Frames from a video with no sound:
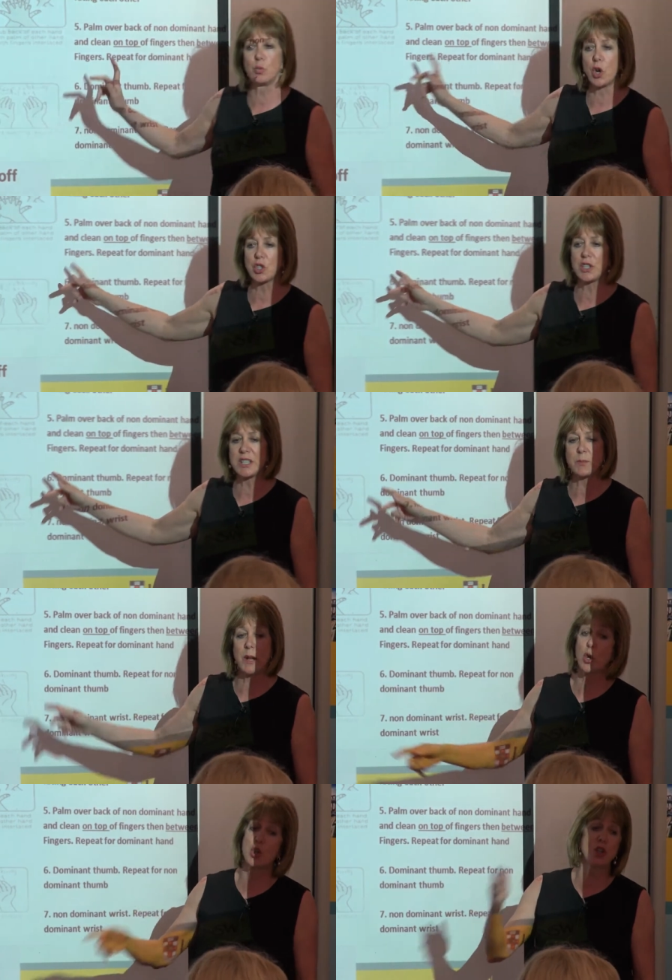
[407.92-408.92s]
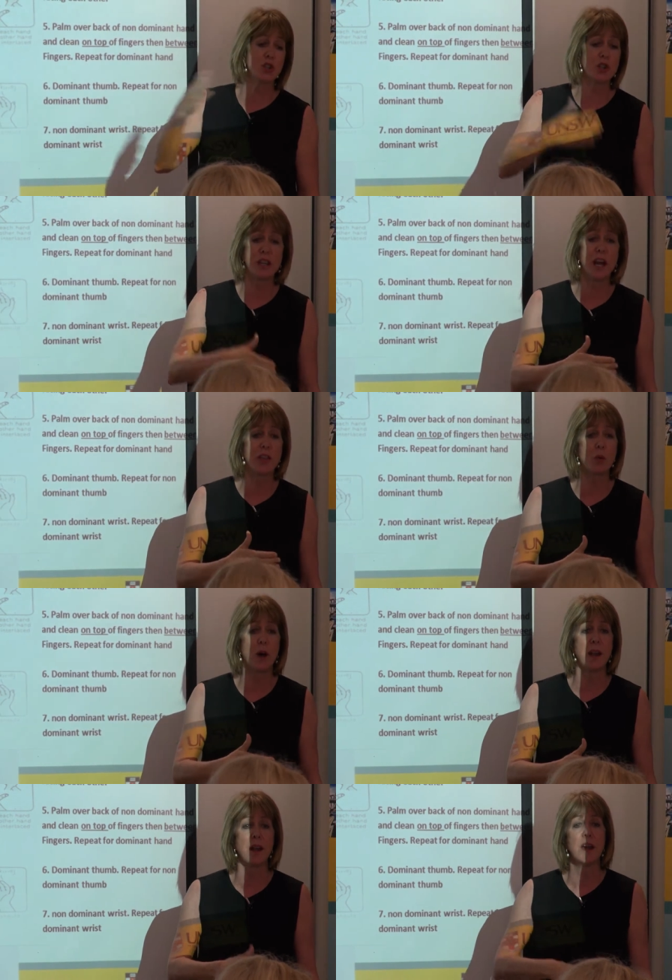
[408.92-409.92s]
watch this one or you can do the other
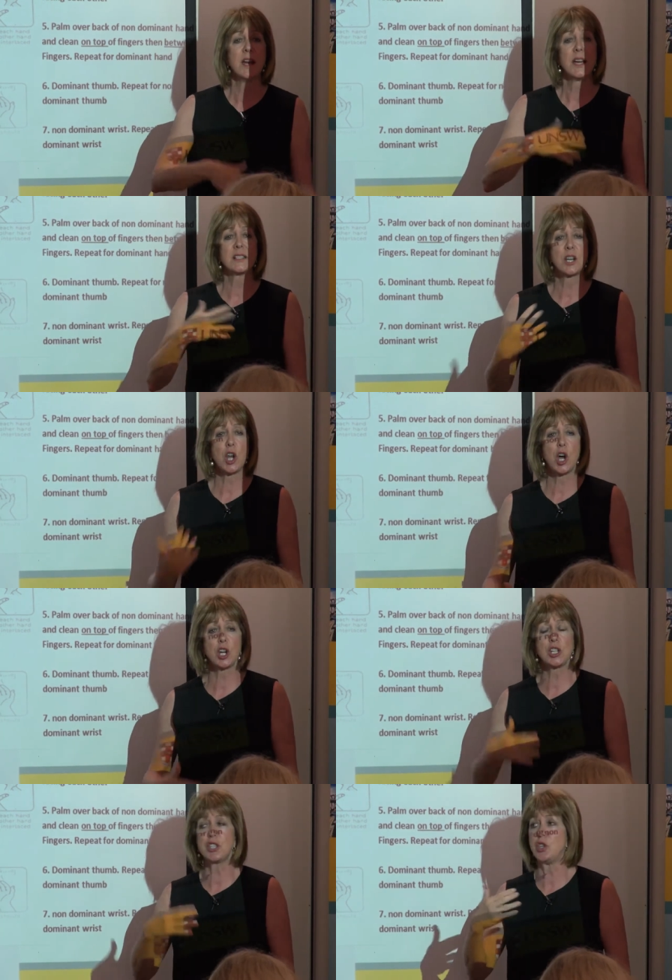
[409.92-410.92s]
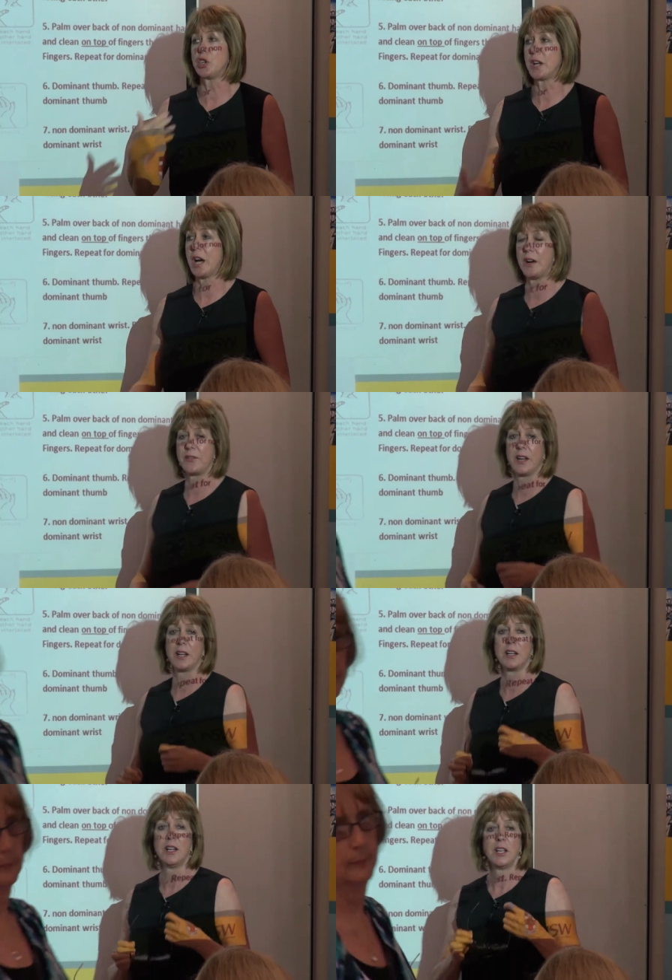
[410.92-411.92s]
one, as long as you cover
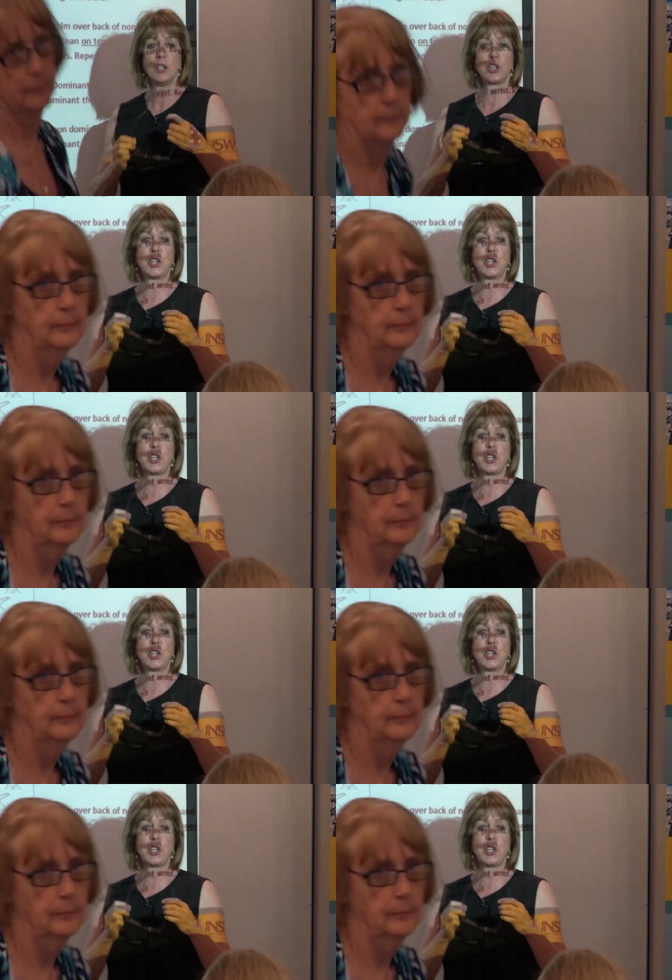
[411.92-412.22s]
your